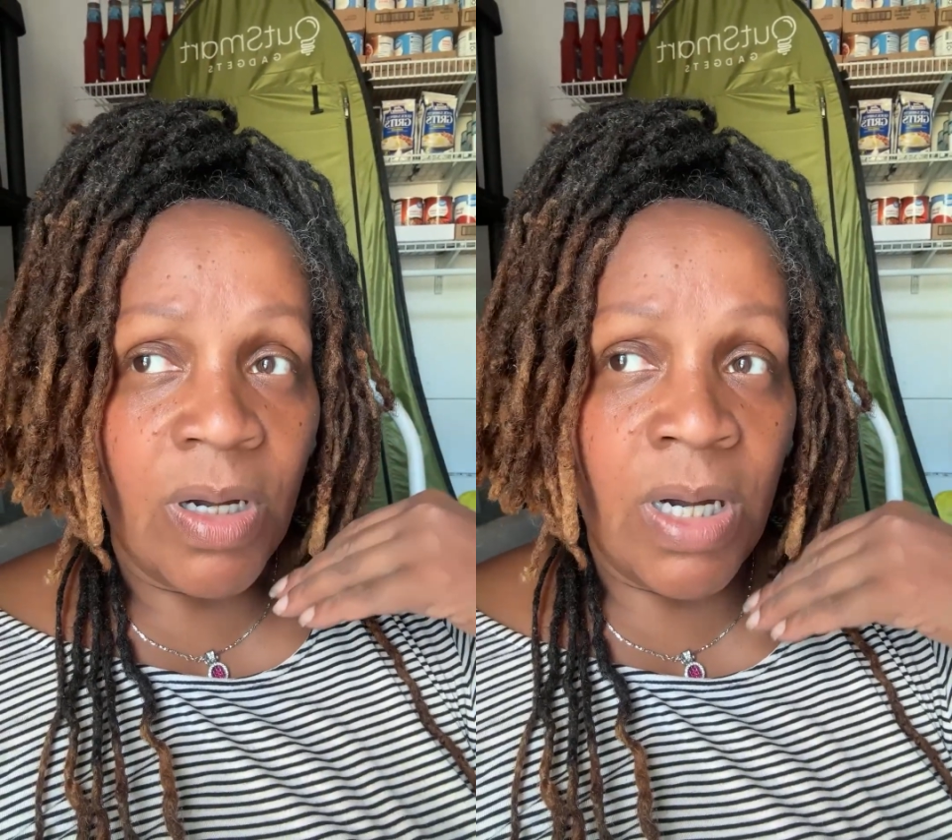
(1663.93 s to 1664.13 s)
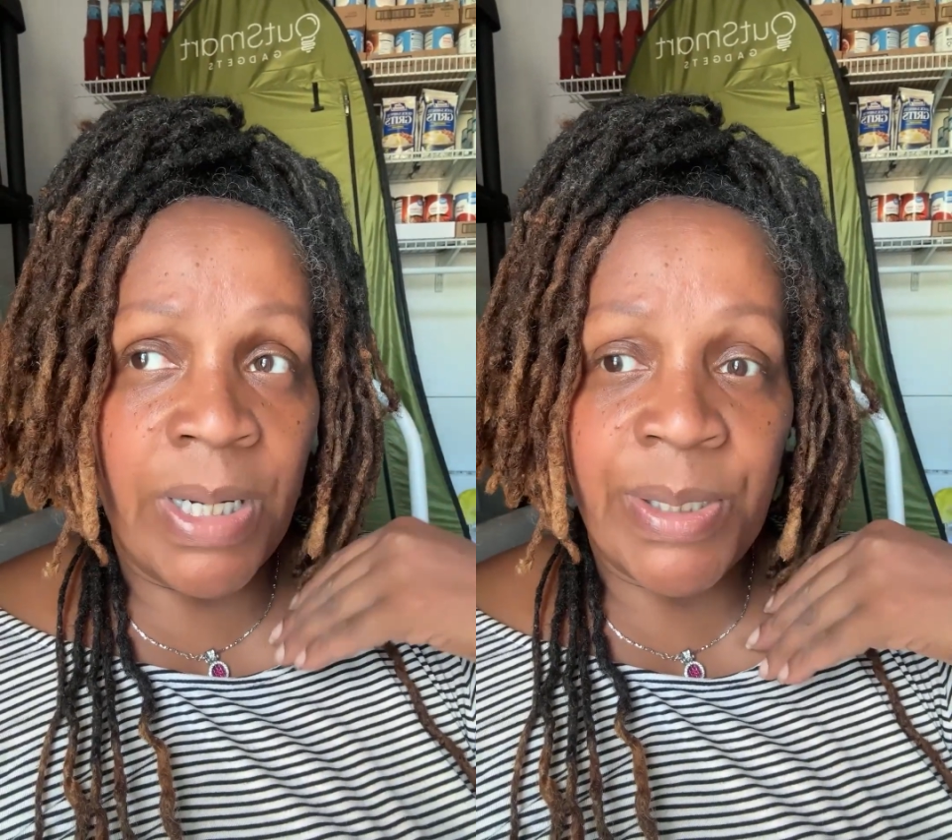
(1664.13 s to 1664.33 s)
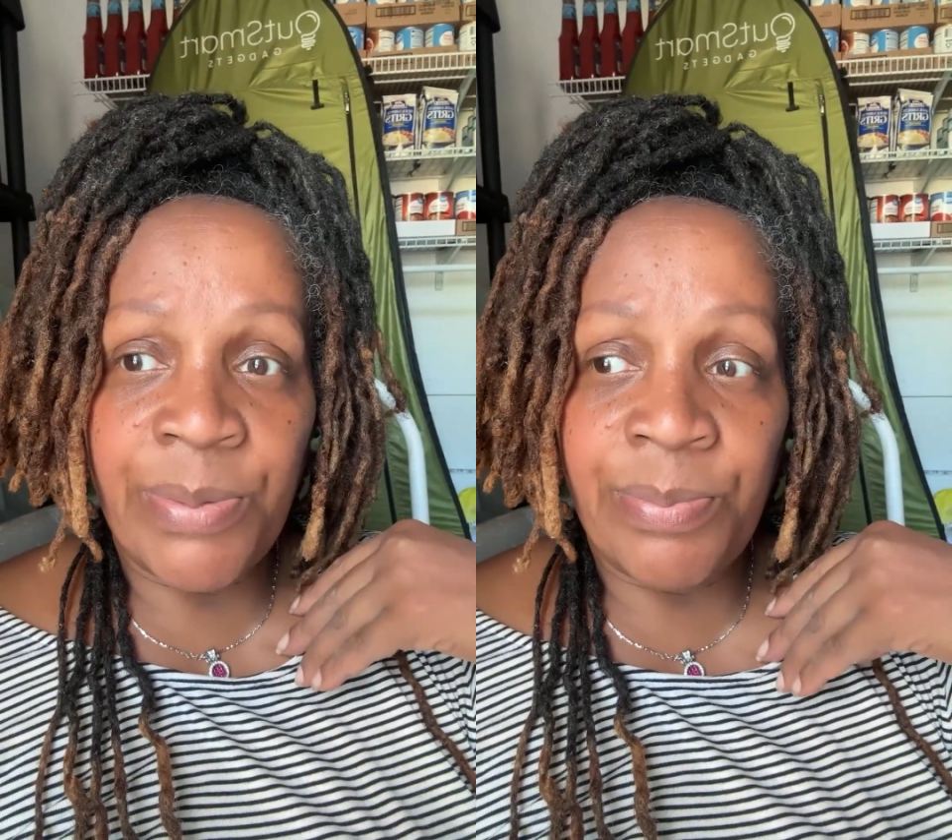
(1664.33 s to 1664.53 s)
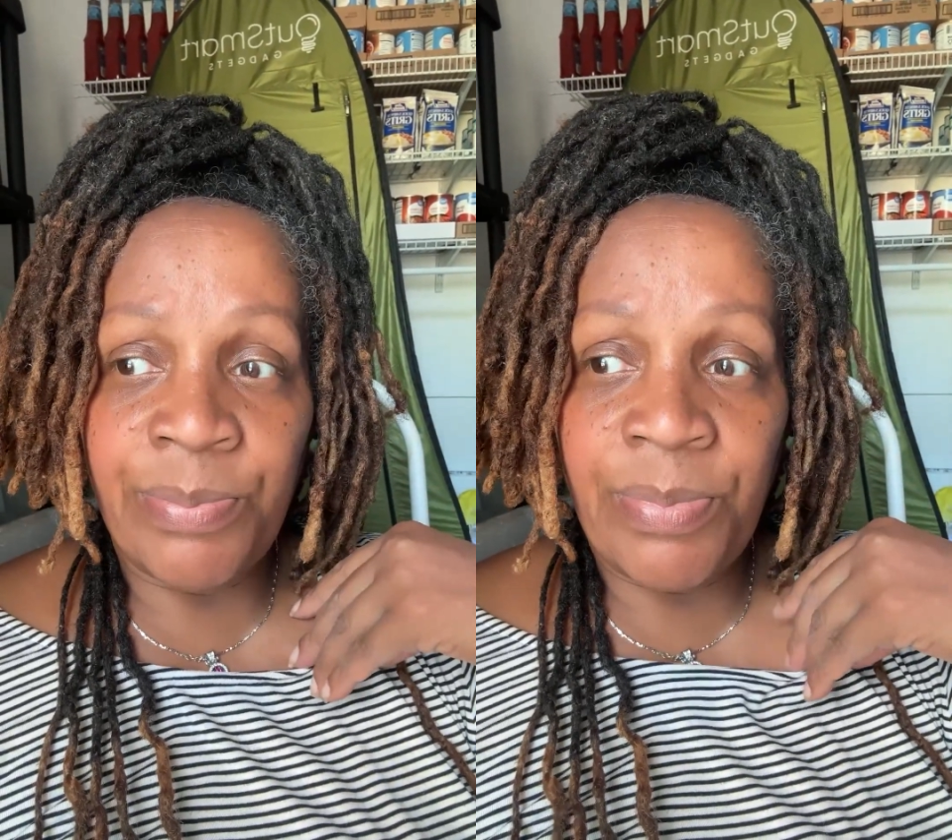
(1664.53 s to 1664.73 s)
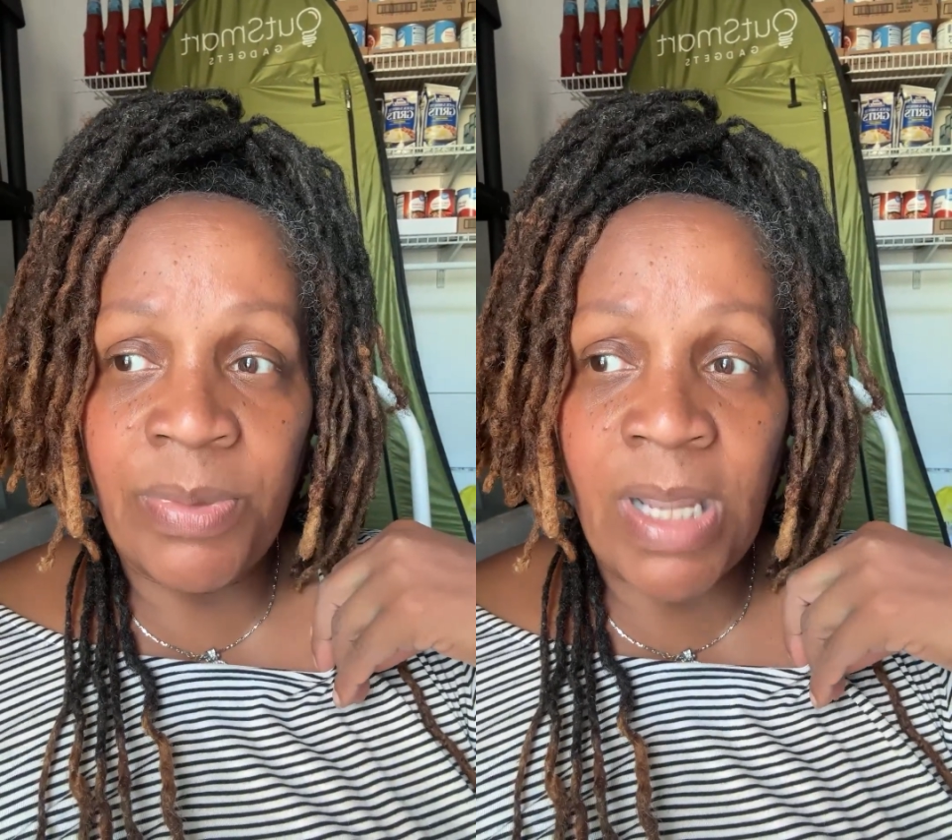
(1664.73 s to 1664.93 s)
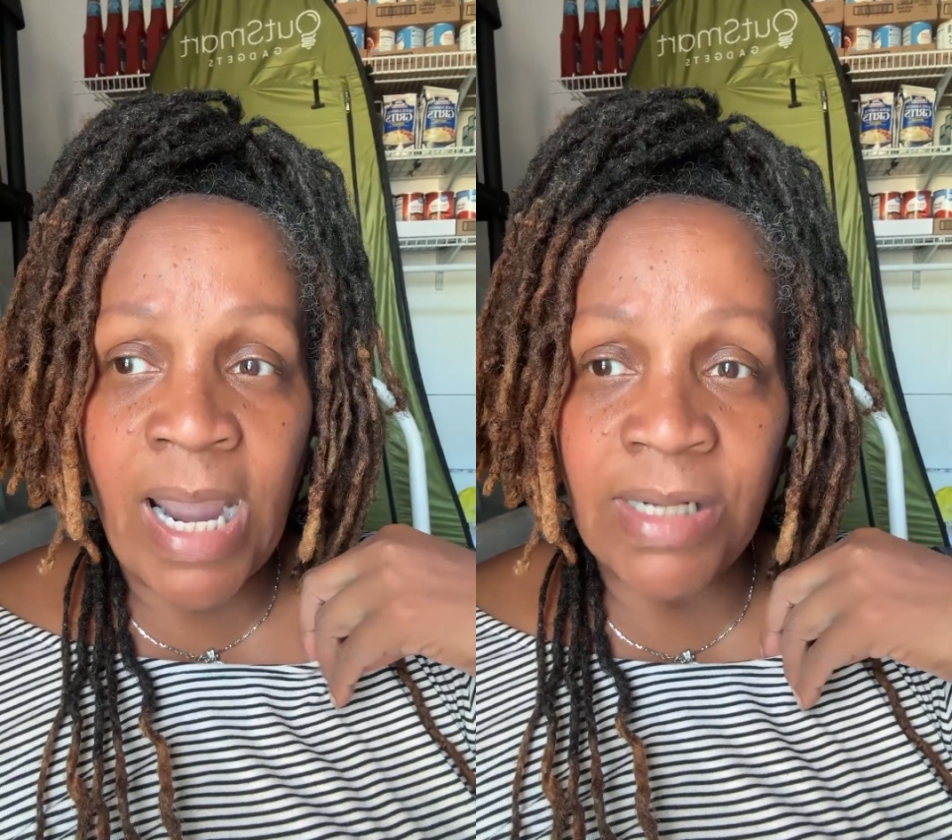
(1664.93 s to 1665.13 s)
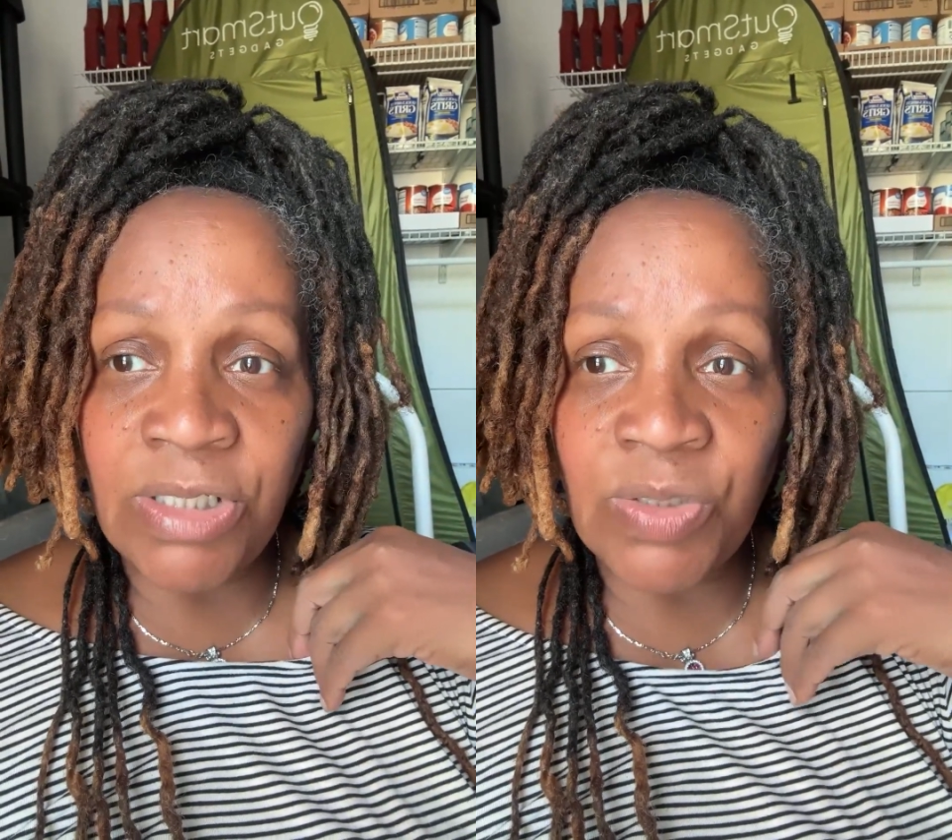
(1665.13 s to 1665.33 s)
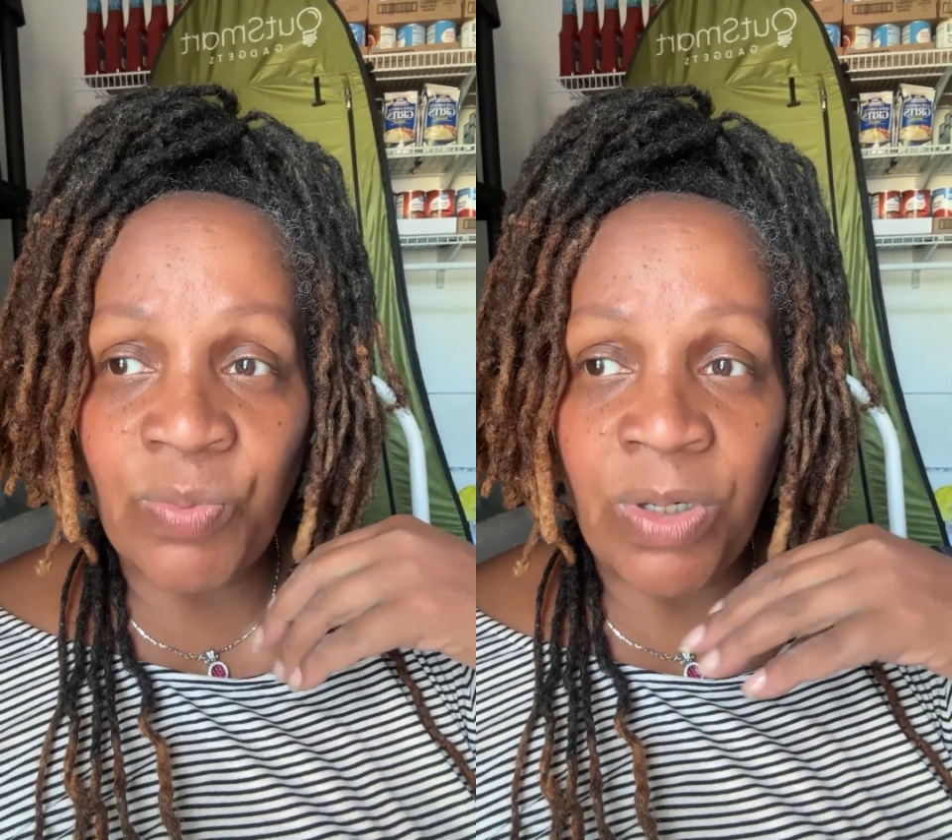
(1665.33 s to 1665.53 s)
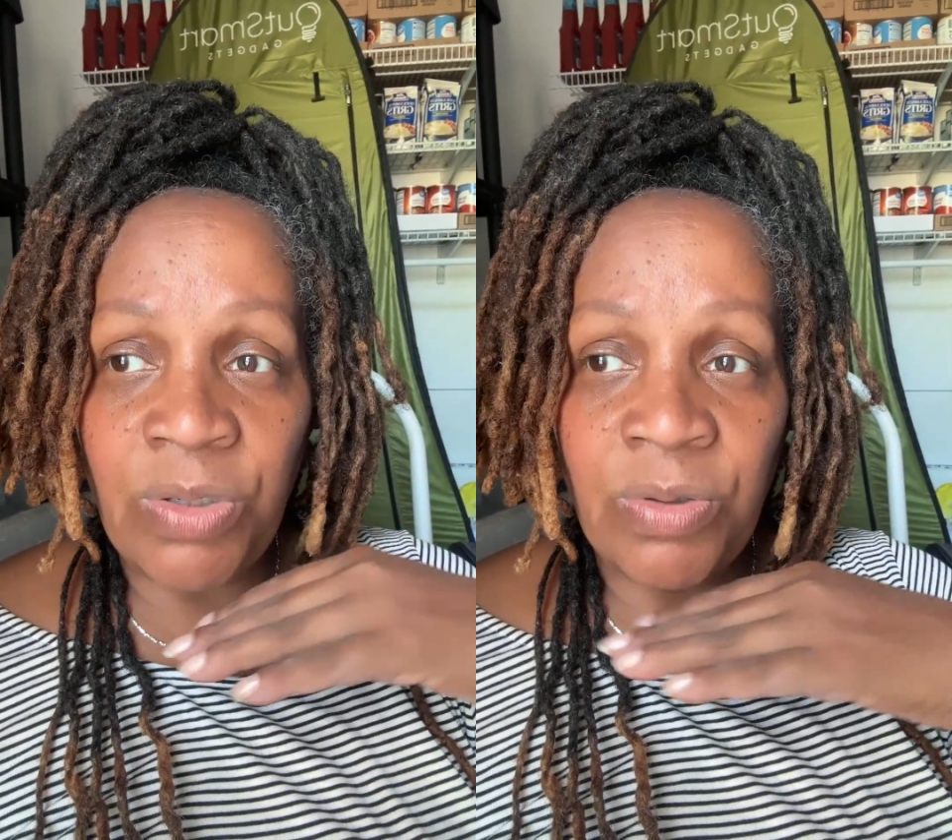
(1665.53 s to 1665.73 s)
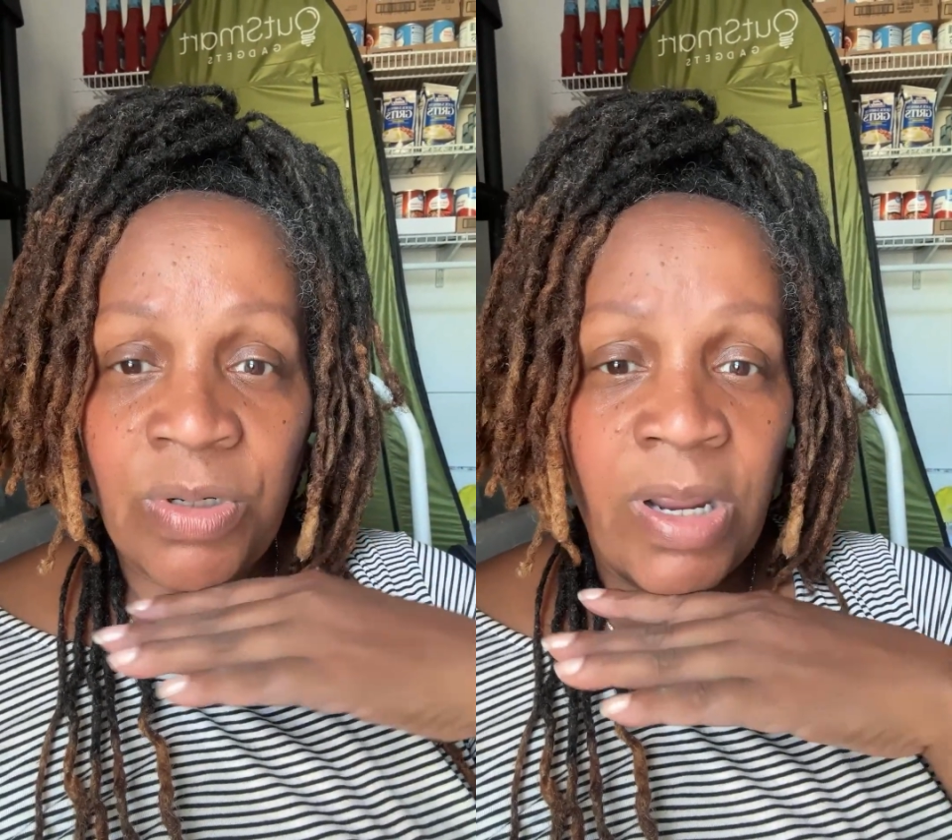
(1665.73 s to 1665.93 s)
Um, I just want you to,